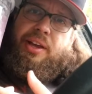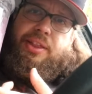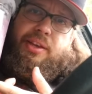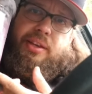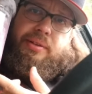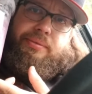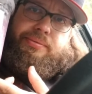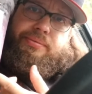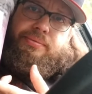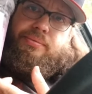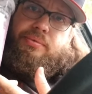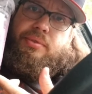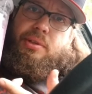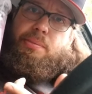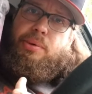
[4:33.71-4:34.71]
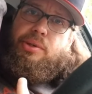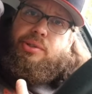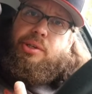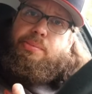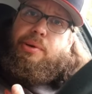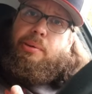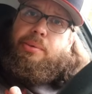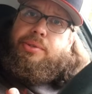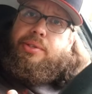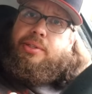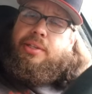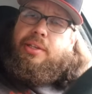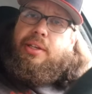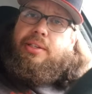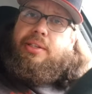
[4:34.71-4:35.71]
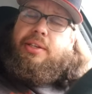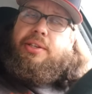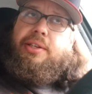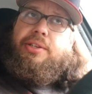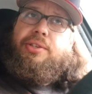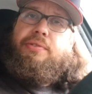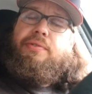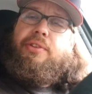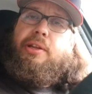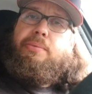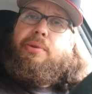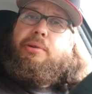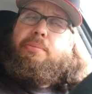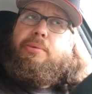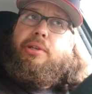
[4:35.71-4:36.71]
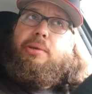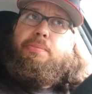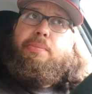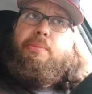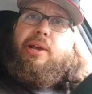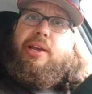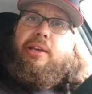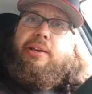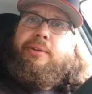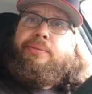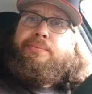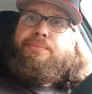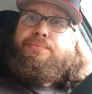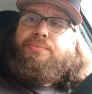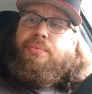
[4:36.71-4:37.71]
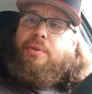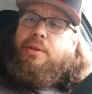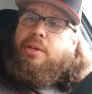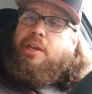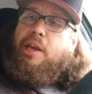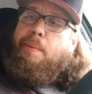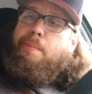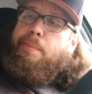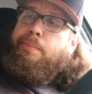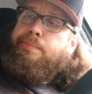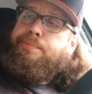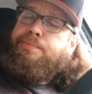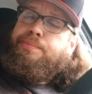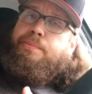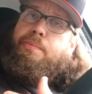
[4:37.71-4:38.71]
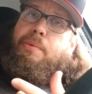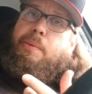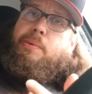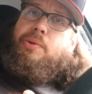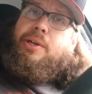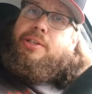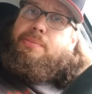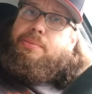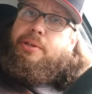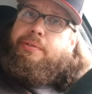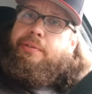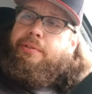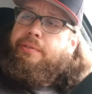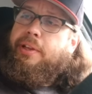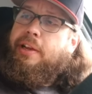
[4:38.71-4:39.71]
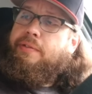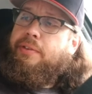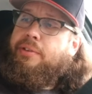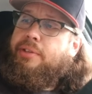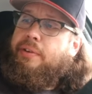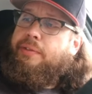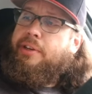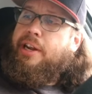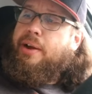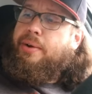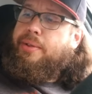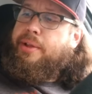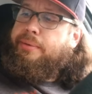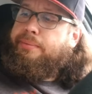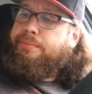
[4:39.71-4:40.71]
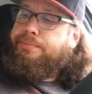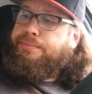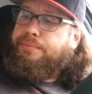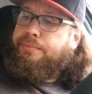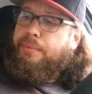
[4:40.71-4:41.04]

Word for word: I think the bursting bubbles is an easy addition for them to, to make and keep. Maybe try some different flavors every now and then.